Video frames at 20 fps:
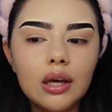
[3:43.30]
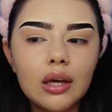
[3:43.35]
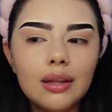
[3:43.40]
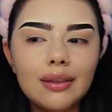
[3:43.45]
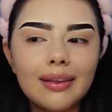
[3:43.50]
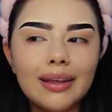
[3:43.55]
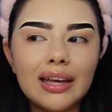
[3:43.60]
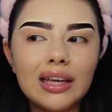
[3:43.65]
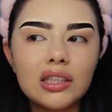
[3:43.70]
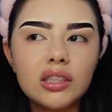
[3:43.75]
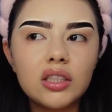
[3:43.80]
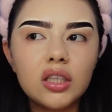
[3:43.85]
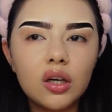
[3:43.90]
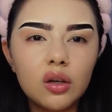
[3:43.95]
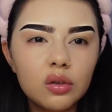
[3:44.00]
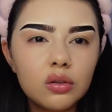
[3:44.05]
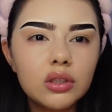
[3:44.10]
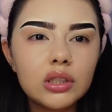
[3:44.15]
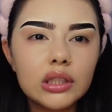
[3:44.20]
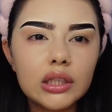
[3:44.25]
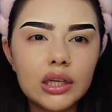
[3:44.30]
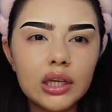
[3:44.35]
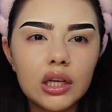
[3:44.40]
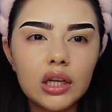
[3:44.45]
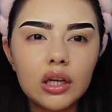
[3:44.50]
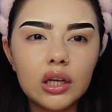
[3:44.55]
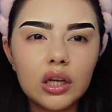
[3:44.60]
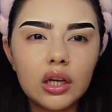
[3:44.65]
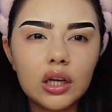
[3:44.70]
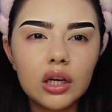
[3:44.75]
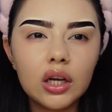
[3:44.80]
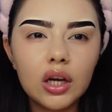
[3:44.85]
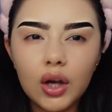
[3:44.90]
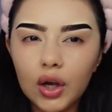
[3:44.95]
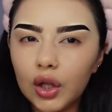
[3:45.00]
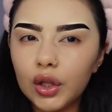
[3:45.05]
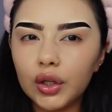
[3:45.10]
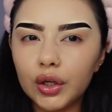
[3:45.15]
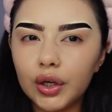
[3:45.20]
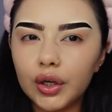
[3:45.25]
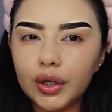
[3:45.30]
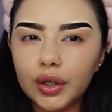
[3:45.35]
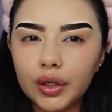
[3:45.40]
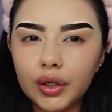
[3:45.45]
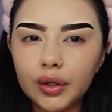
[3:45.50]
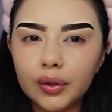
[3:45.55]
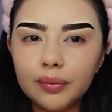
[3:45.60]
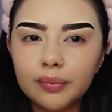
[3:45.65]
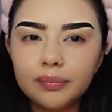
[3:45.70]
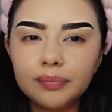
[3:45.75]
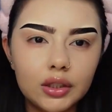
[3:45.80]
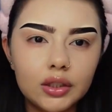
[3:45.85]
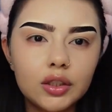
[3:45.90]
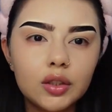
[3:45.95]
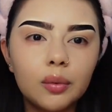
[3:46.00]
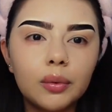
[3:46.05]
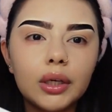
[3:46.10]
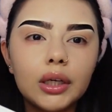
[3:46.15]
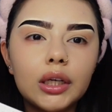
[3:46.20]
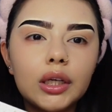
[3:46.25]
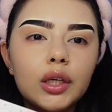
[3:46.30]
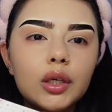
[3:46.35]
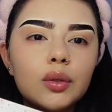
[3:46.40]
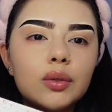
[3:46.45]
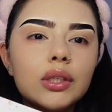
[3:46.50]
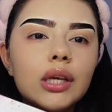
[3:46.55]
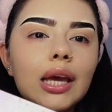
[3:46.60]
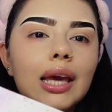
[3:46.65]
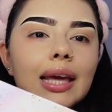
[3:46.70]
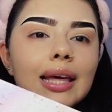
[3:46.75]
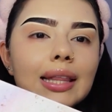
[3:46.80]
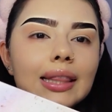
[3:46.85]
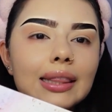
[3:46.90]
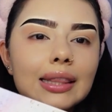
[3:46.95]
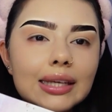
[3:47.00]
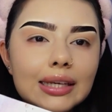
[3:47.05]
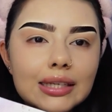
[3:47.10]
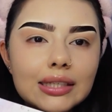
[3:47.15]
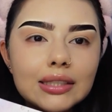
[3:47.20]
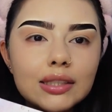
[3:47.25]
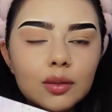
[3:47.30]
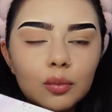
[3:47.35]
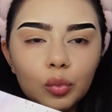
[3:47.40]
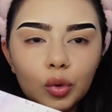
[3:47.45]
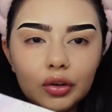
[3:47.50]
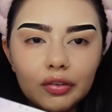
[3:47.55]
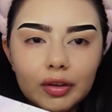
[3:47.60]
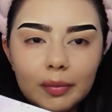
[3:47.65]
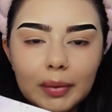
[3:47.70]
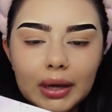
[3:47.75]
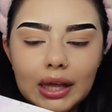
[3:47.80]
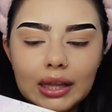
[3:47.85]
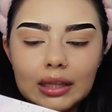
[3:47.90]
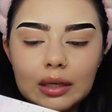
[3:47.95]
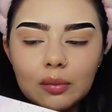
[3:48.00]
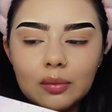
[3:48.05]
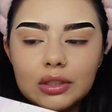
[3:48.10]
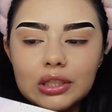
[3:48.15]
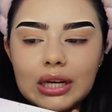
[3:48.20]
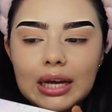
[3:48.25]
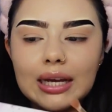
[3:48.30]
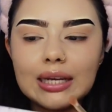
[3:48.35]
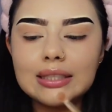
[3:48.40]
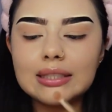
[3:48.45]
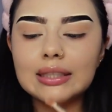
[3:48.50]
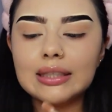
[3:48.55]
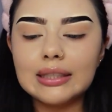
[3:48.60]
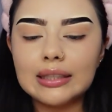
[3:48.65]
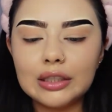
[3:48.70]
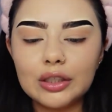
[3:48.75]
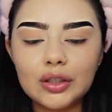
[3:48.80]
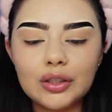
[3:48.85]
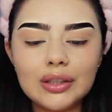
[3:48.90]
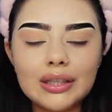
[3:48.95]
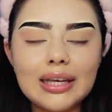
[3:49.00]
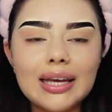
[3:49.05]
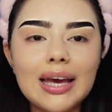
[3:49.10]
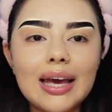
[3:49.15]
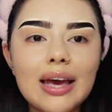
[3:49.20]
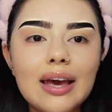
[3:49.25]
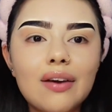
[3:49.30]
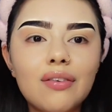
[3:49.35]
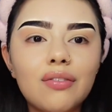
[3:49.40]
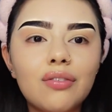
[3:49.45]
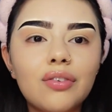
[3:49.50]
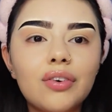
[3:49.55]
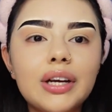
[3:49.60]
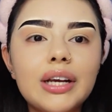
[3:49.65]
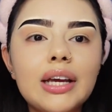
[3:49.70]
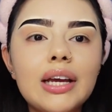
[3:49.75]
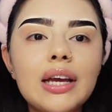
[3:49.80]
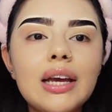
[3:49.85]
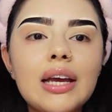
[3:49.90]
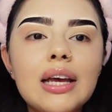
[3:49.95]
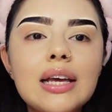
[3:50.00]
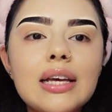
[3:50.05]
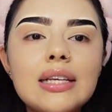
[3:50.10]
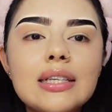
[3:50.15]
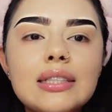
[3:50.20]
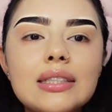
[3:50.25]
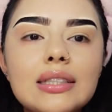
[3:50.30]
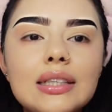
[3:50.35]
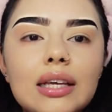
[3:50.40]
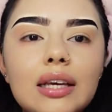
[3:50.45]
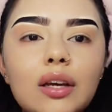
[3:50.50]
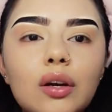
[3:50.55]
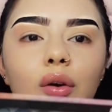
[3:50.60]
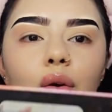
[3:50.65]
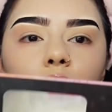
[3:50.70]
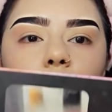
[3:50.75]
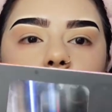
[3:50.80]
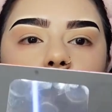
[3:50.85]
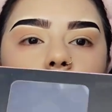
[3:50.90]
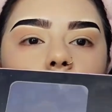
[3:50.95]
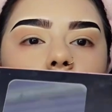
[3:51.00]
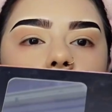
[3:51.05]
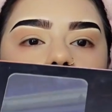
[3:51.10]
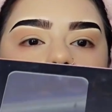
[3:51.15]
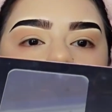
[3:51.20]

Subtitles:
like toasted color, you know? So we're gonna use this Morphe palette, which has literally every single